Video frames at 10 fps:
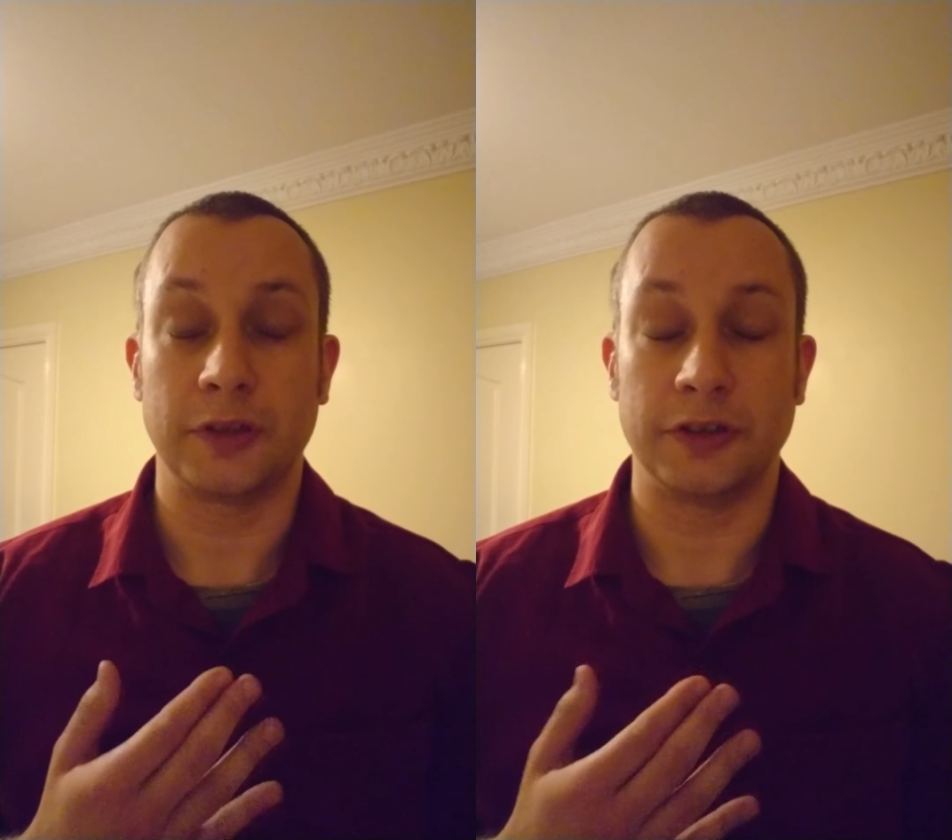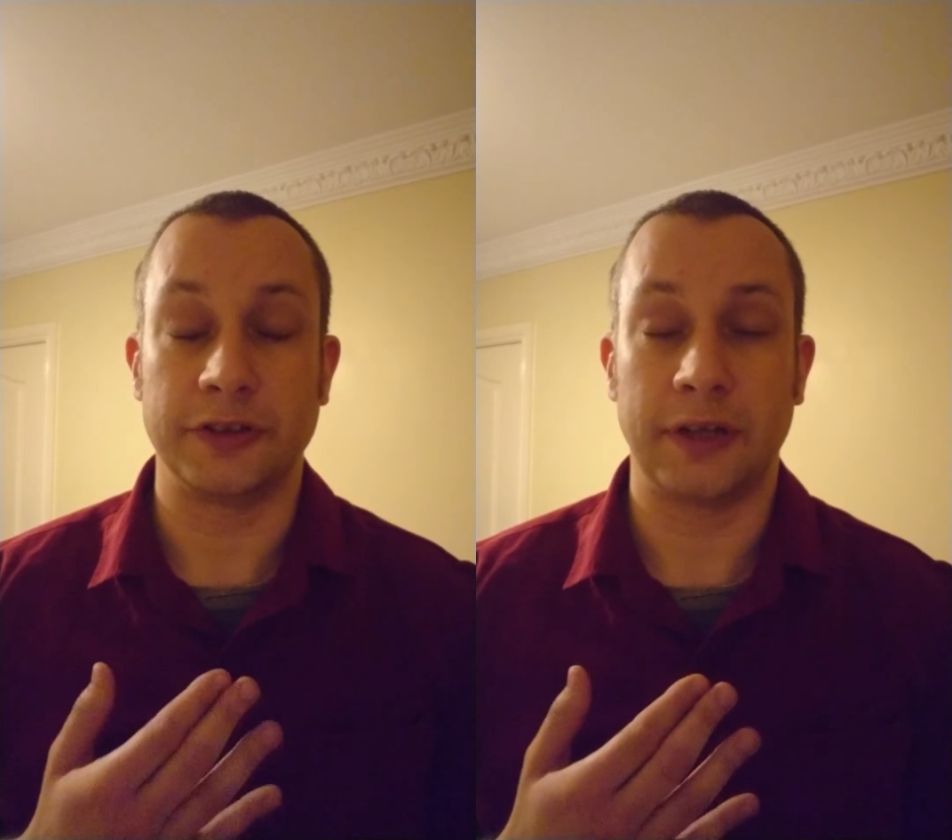
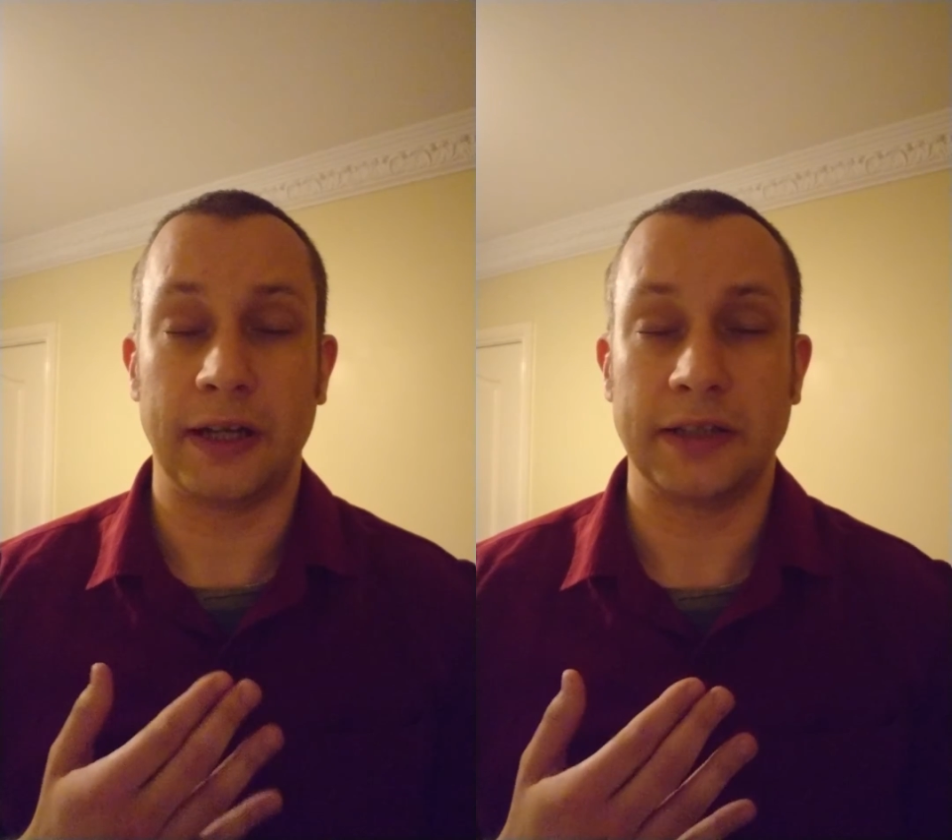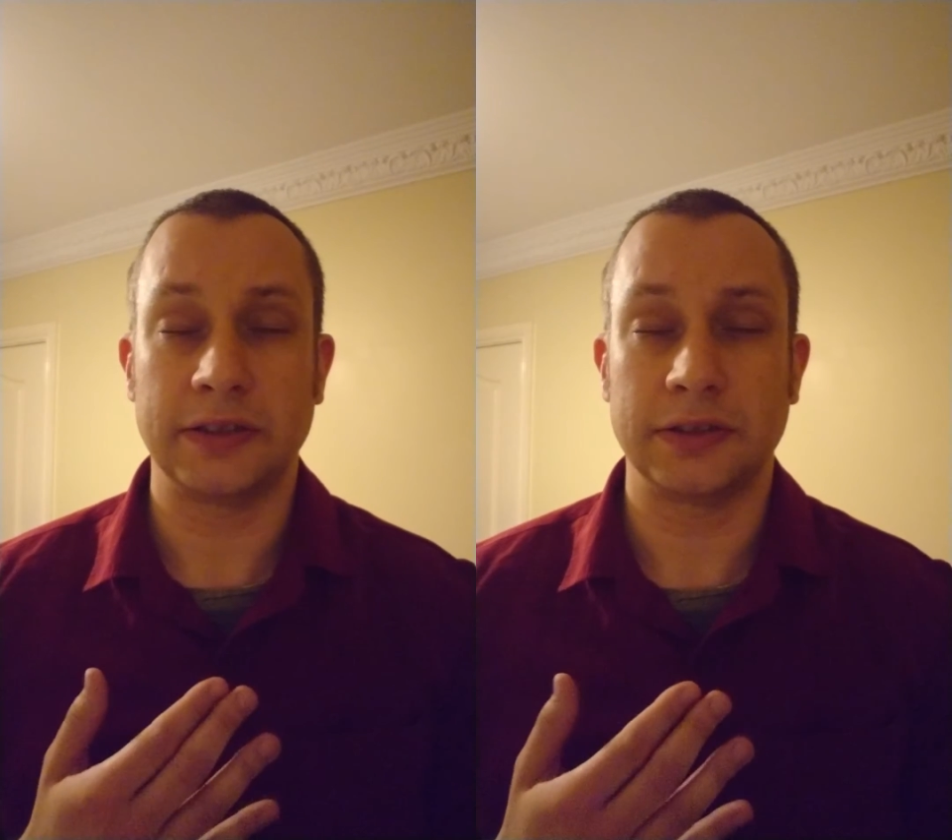Close your
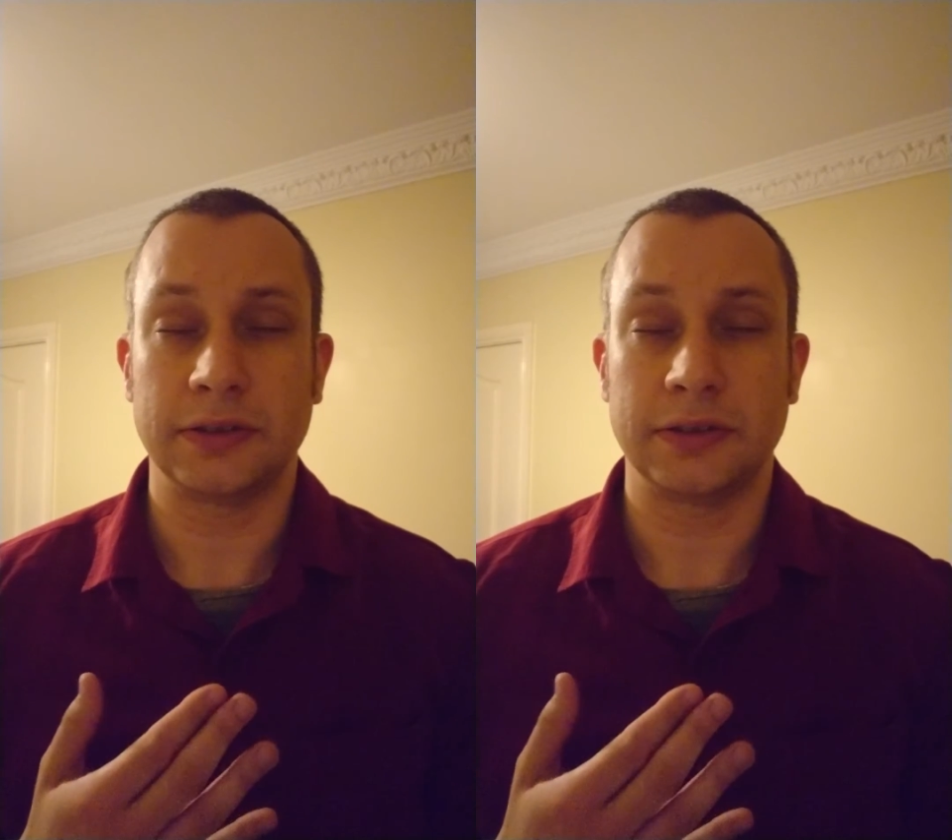eyes,